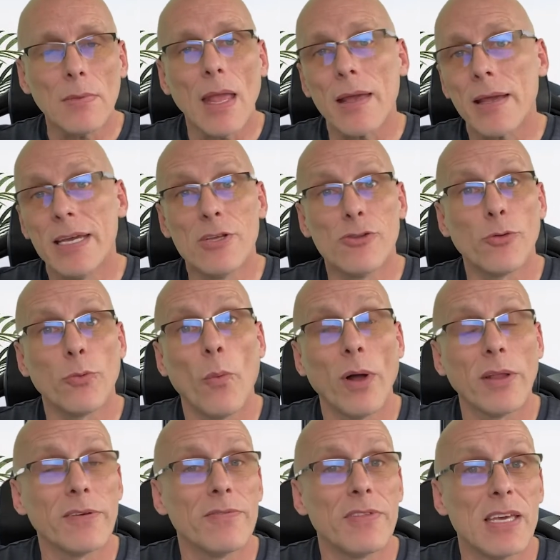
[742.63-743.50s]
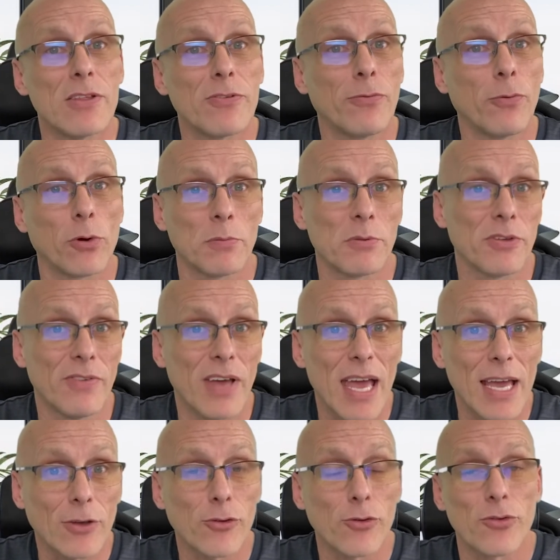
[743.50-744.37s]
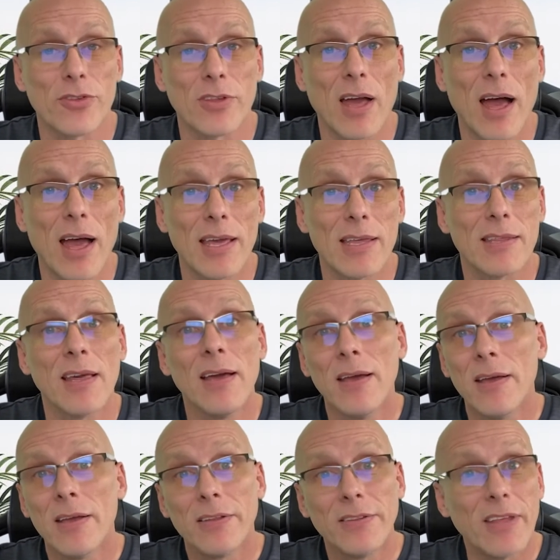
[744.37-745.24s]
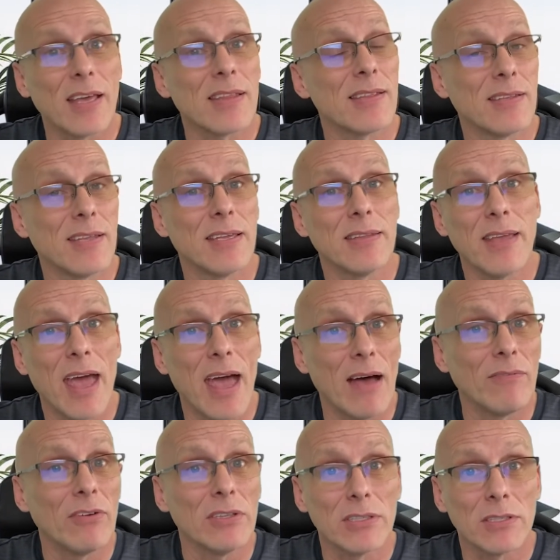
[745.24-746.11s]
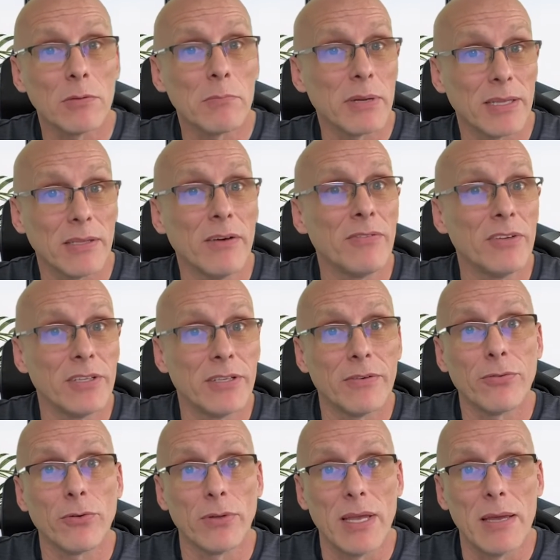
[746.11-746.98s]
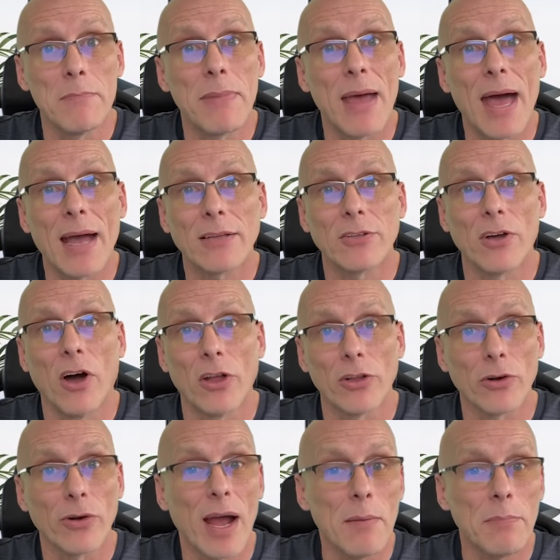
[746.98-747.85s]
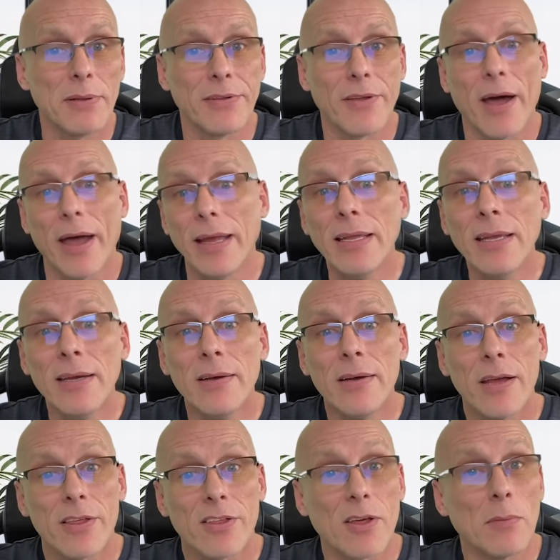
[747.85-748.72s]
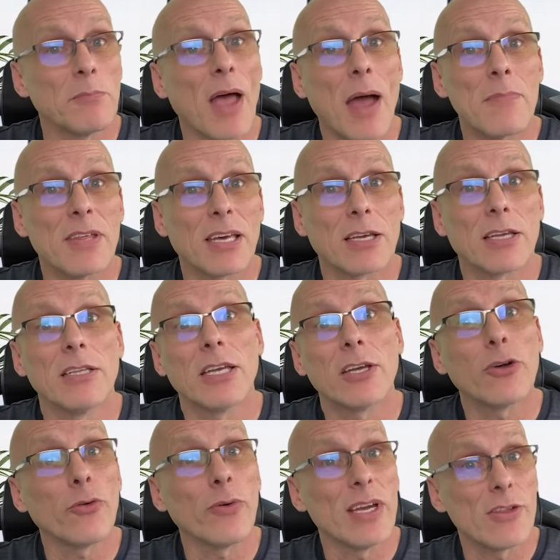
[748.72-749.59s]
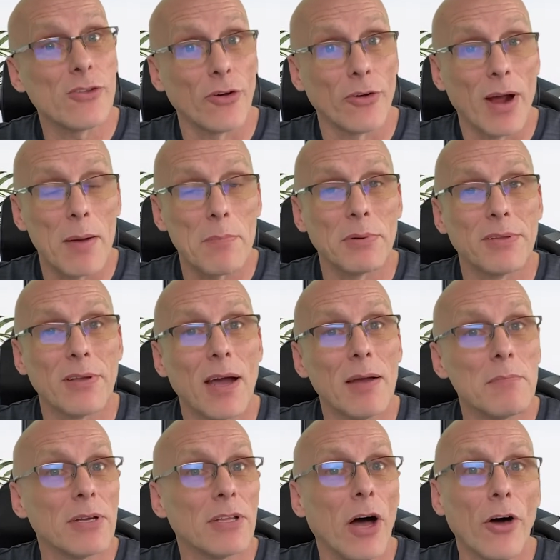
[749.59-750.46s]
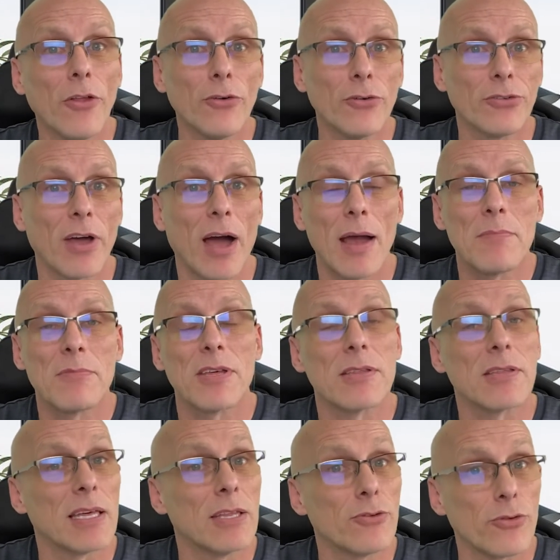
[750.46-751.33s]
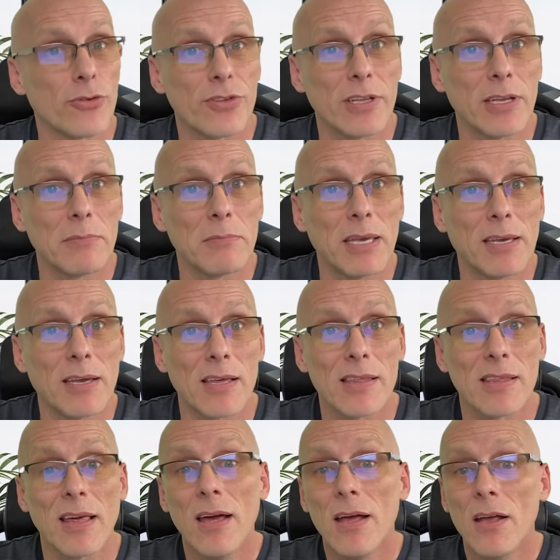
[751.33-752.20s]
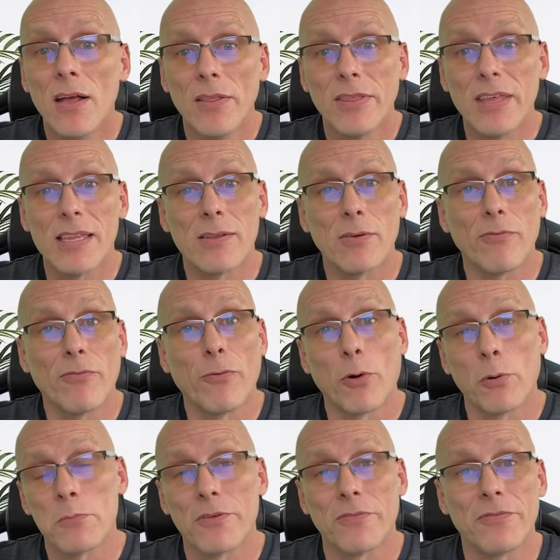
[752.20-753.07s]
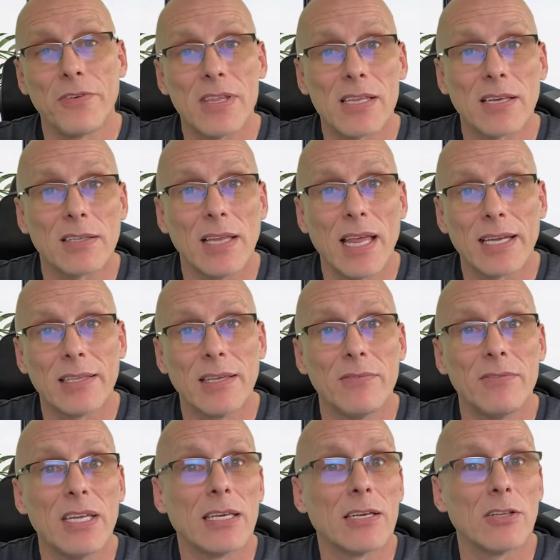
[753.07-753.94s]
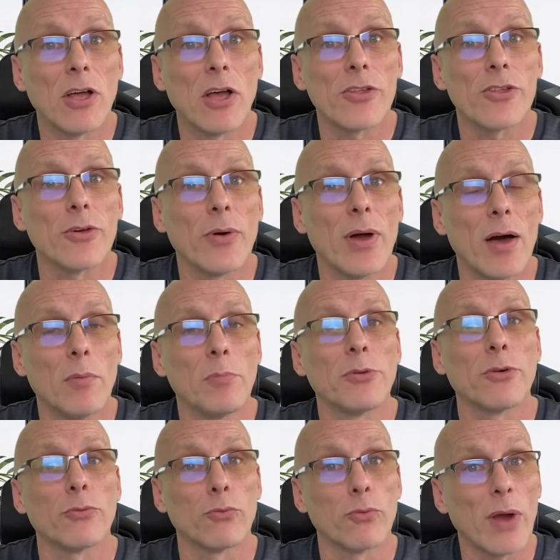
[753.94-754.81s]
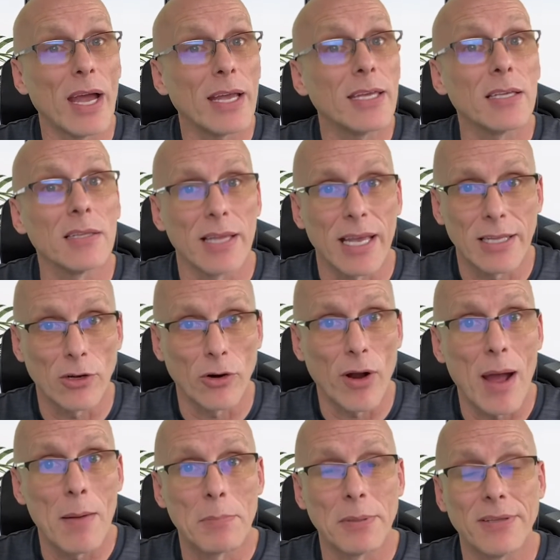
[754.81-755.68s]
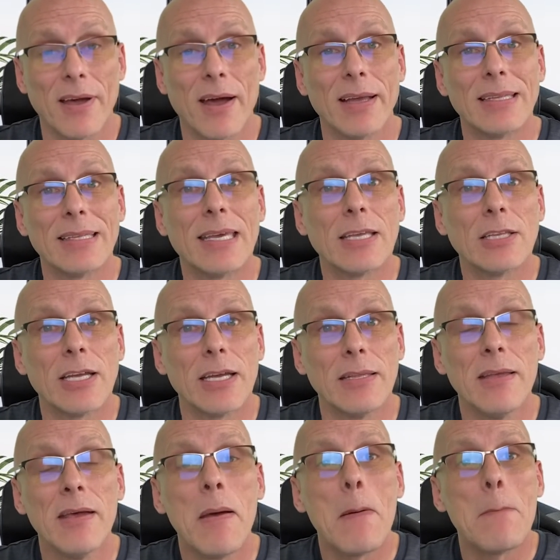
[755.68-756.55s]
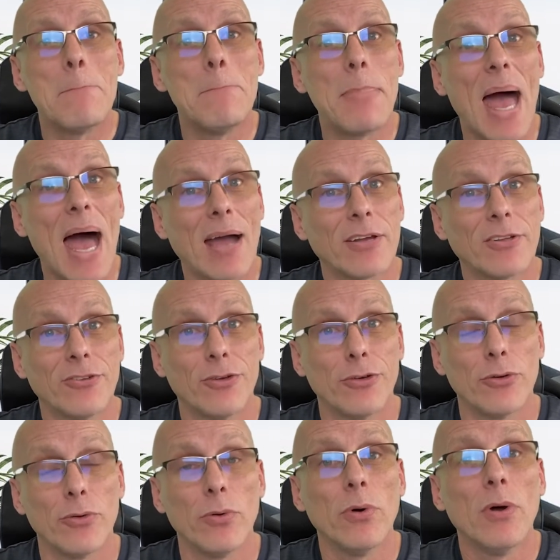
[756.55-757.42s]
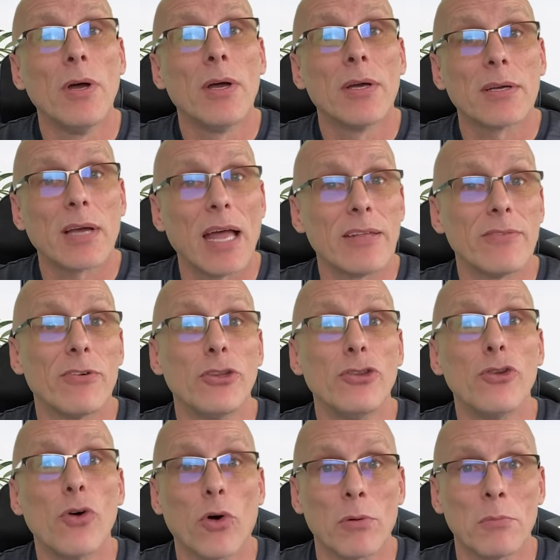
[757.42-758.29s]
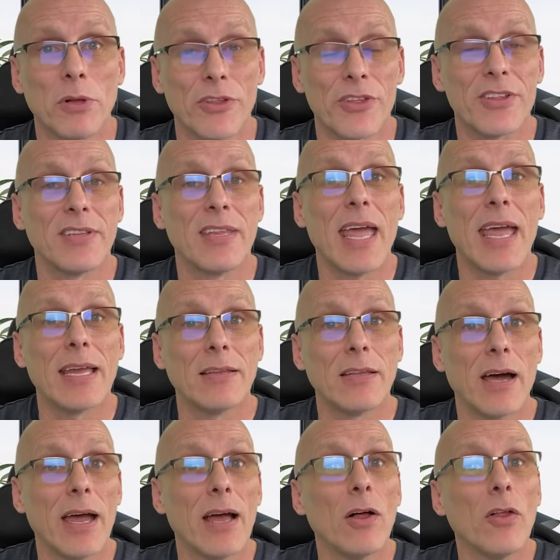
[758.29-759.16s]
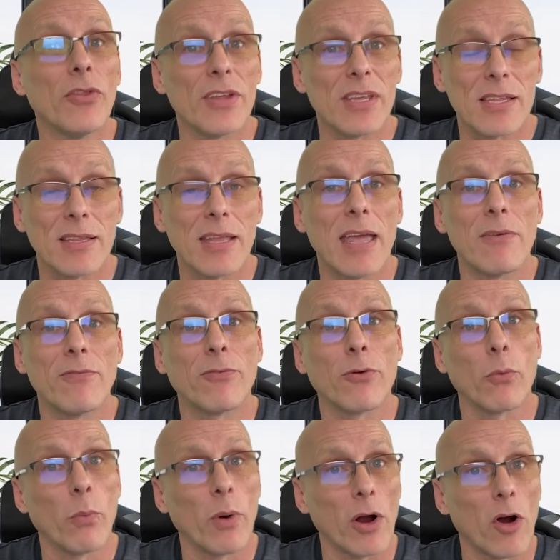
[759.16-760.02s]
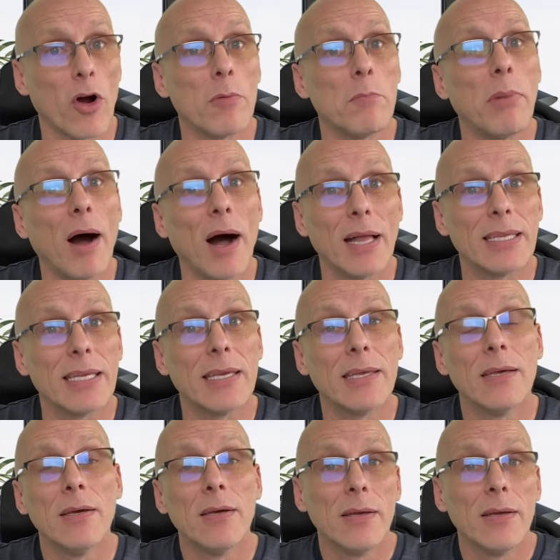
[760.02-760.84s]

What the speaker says: Each one of these forms of exercise does tend to have a little bit of a different impact on our appetite. Sometimes it can increase our appetite, but other times it's interesting because these forms of physical activity can also help to regulate our appetite and get it back to kind of a normal state, a healthy state for where our body